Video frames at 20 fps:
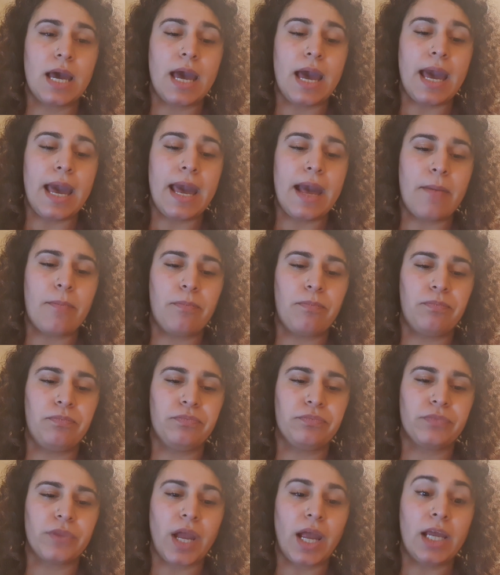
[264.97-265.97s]
I
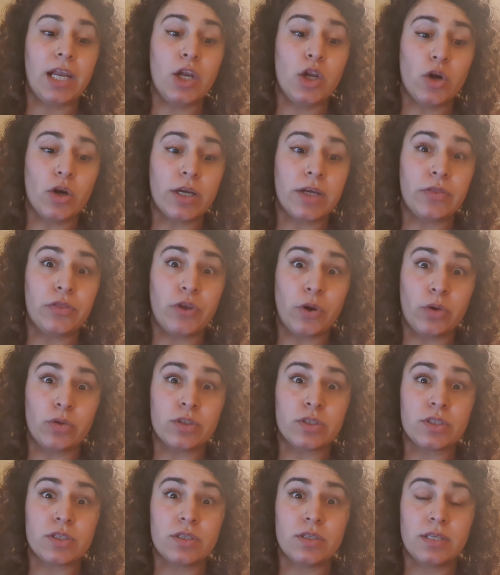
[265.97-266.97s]
look at
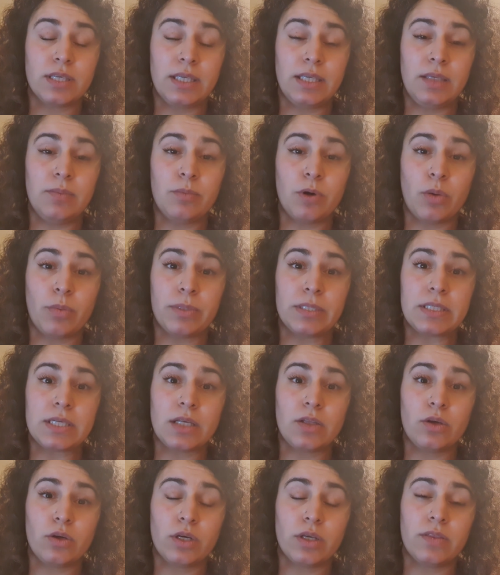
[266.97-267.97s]
those key moments. I
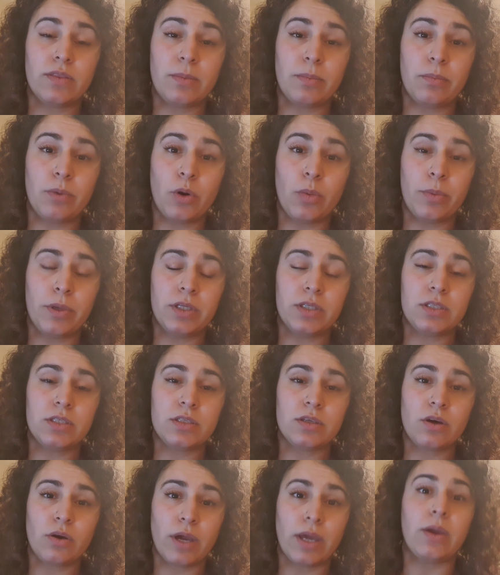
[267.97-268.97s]
look at the
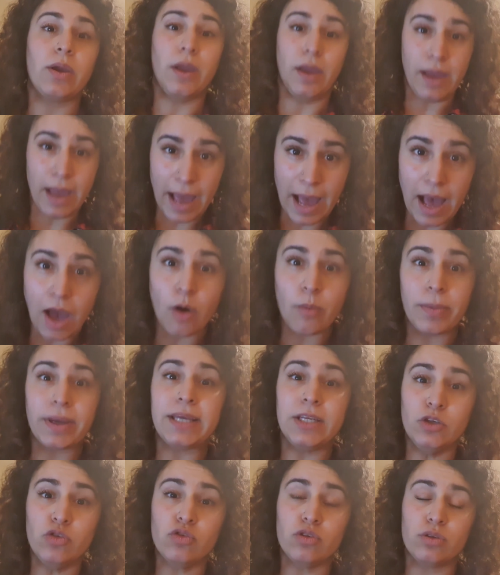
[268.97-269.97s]
moment, okay, how am I
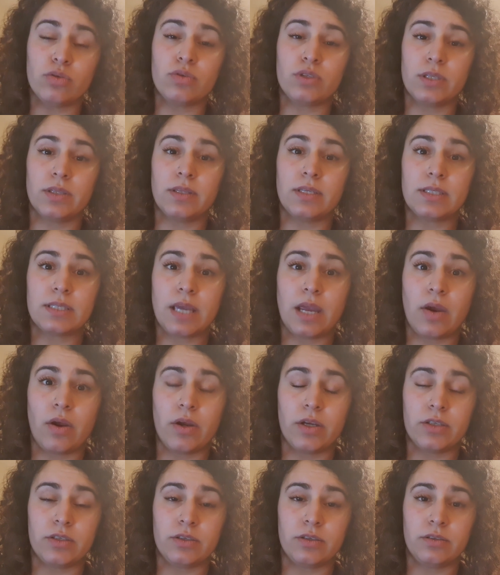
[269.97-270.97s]
introducing this
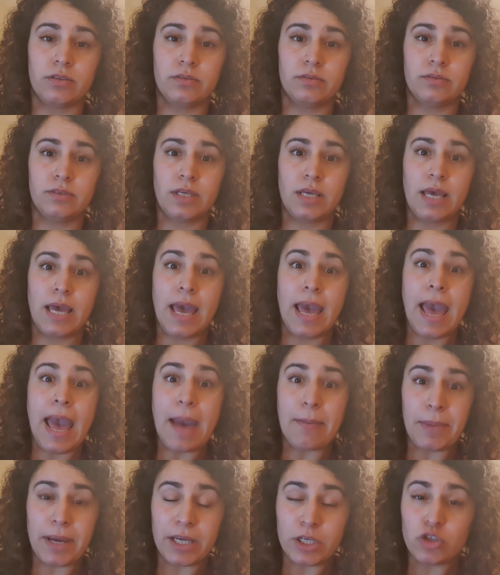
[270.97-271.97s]
character?
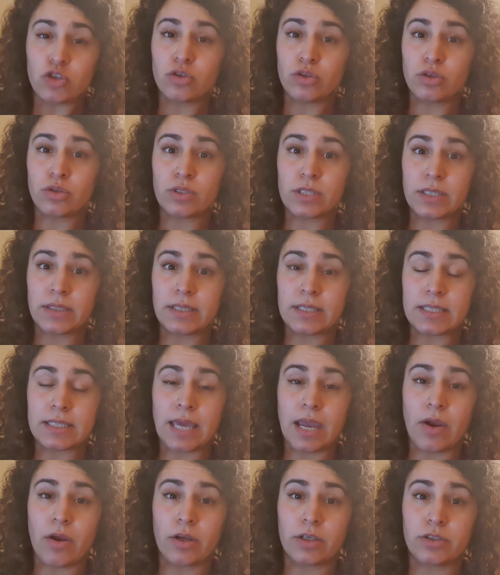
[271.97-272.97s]
Am I introducing this
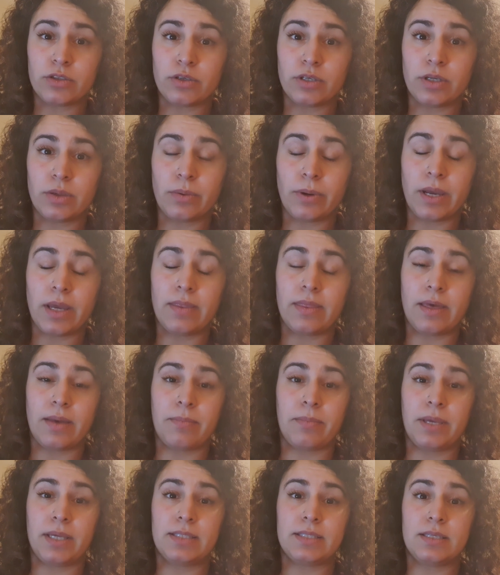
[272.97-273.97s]
character in a way
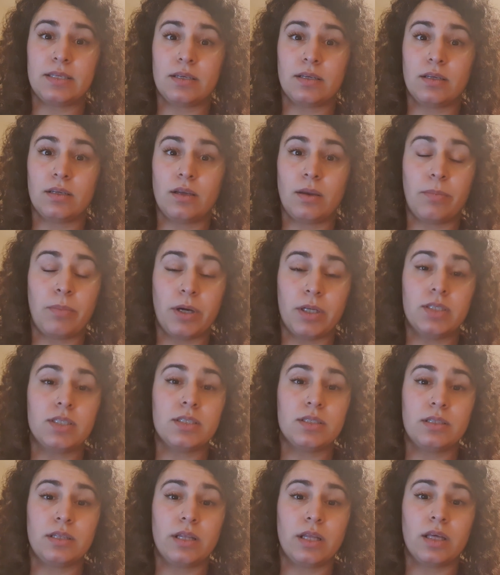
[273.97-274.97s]
that makes it
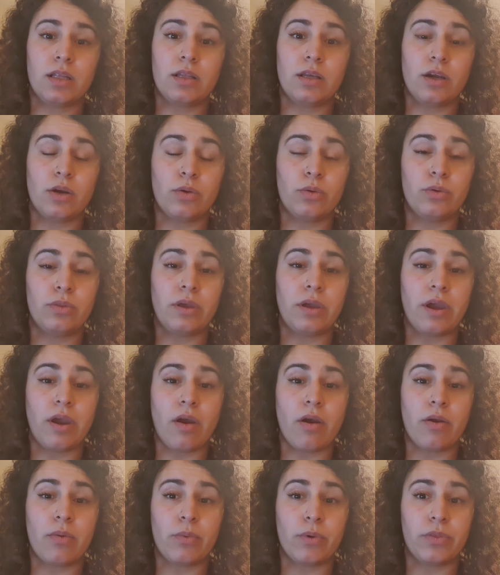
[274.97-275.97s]
abundantly clear who they
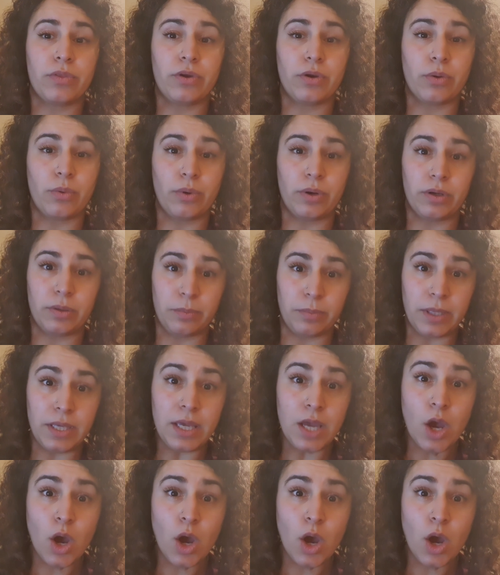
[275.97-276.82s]
are and what they're going to be?